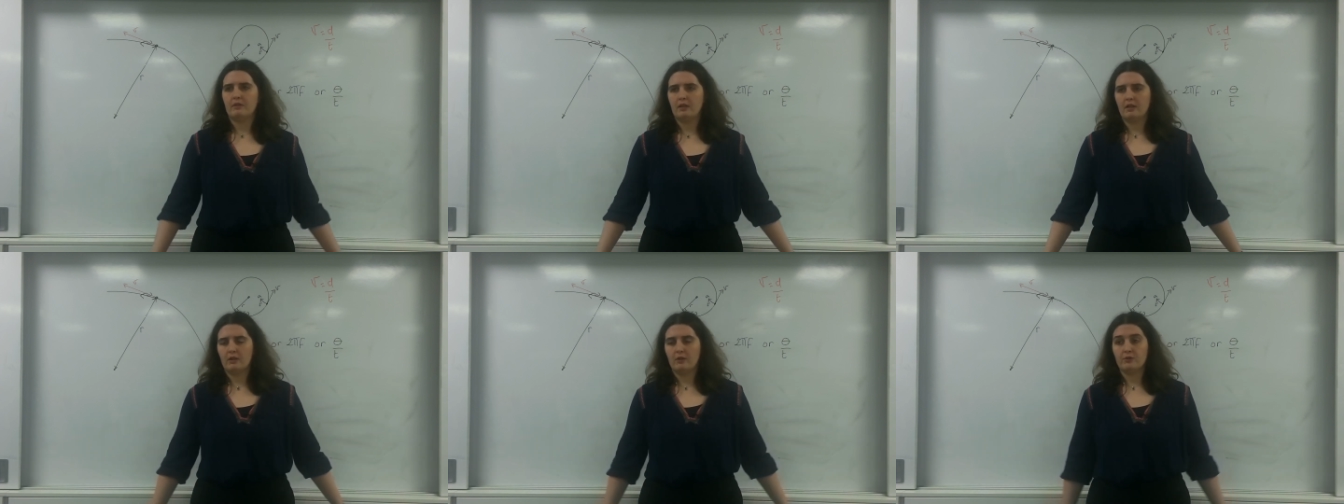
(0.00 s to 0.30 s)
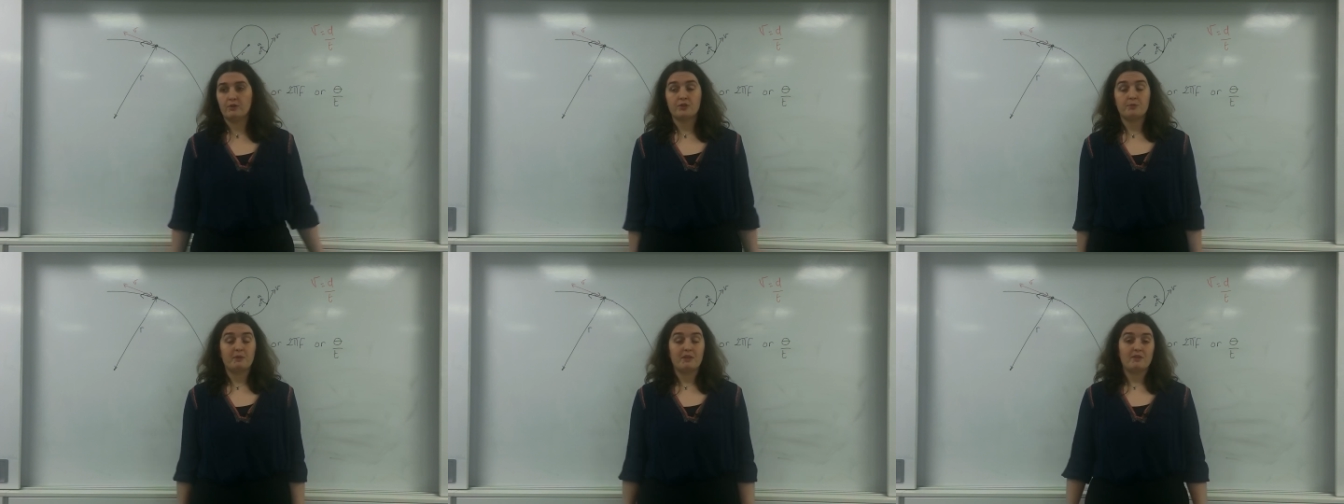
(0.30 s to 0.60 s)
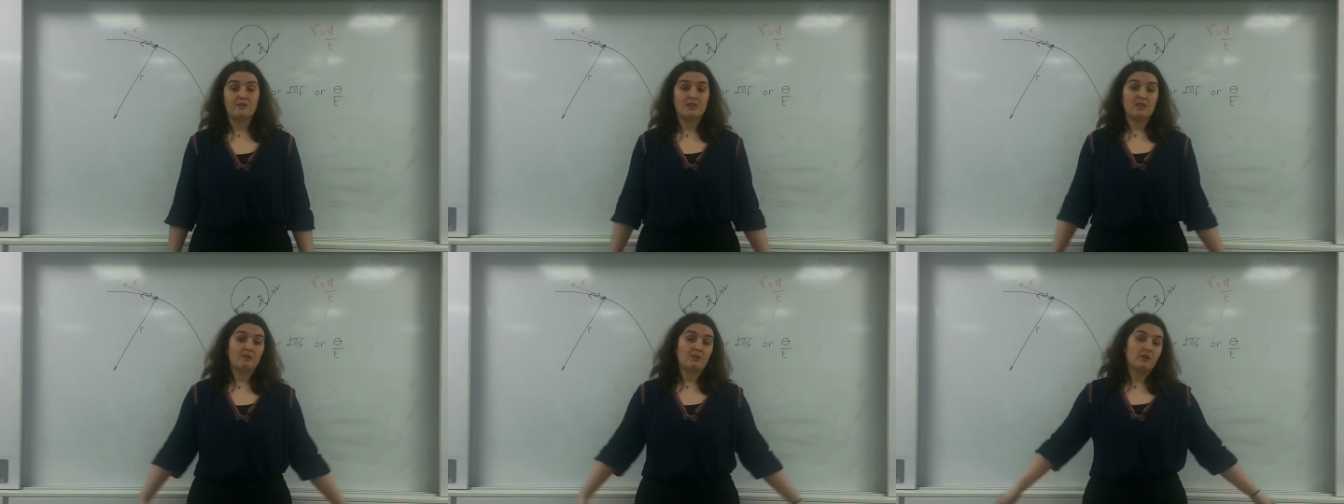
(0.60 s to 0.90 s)
a uh, constant speed of
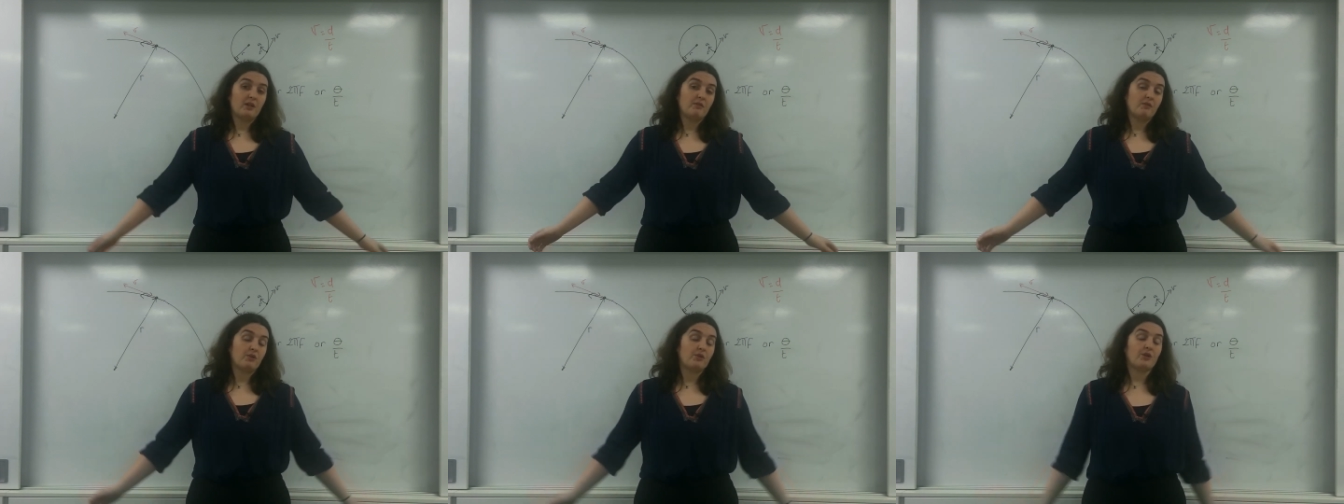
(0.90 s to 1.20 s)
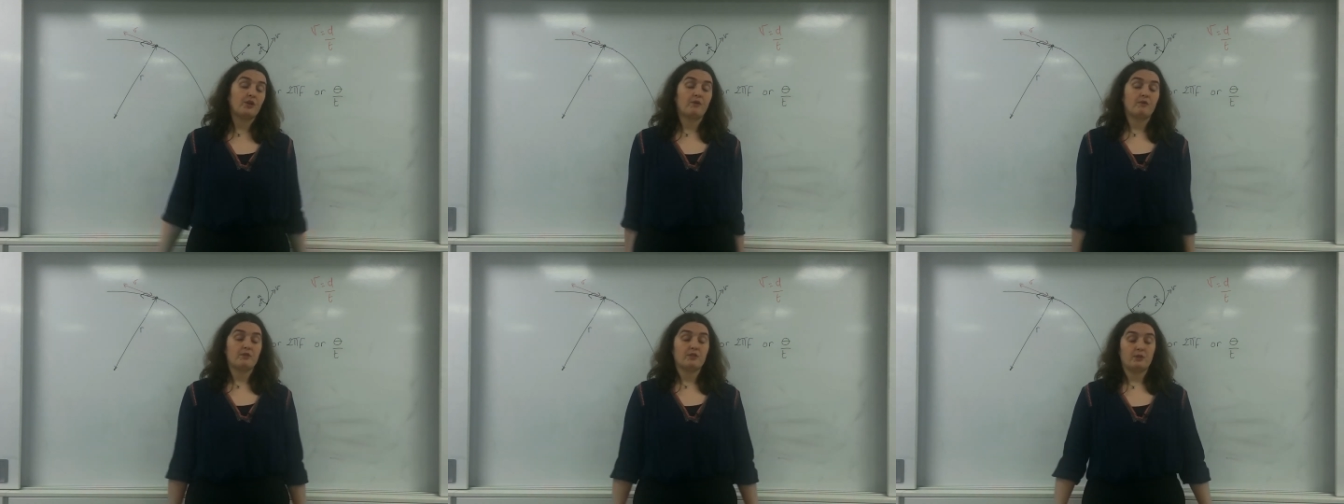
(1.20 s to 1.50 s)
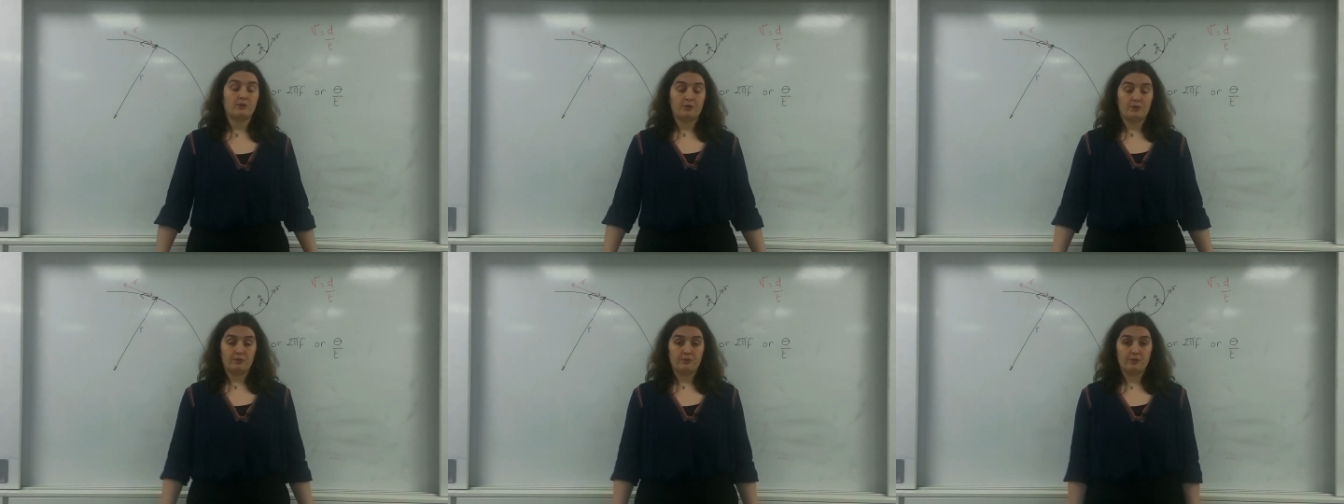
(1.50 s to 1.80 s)
zero and I've got no
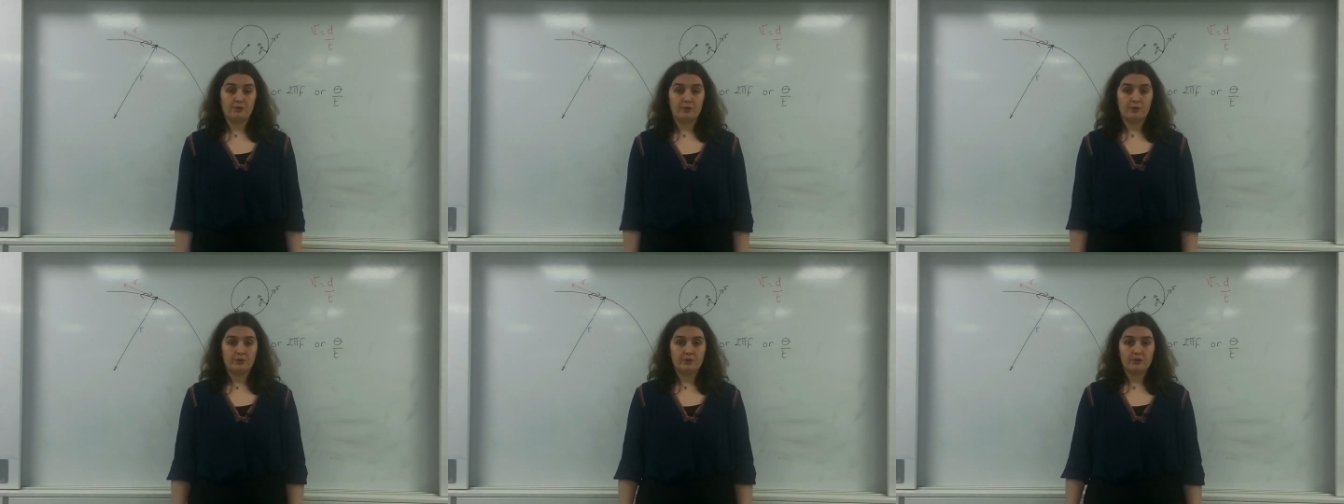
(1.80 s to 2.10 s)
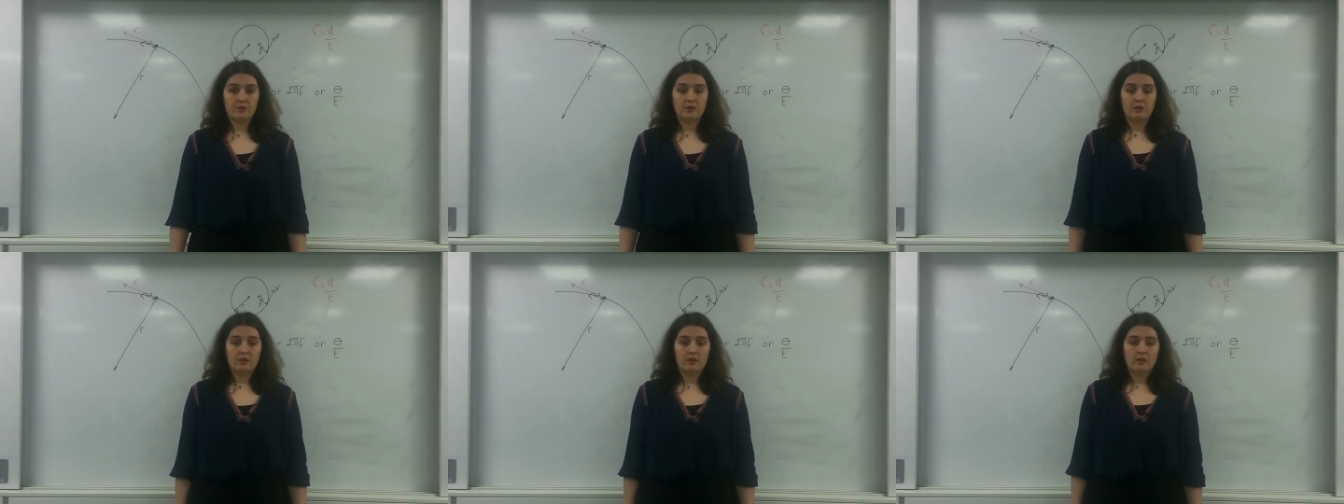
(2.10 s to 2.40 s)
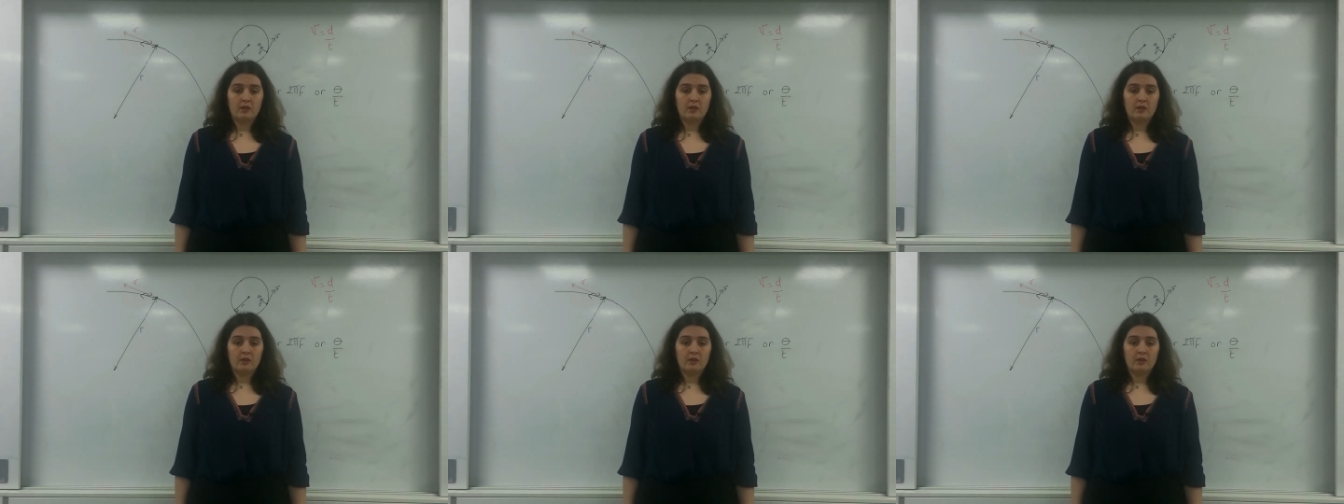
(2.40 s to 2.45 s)
resultant force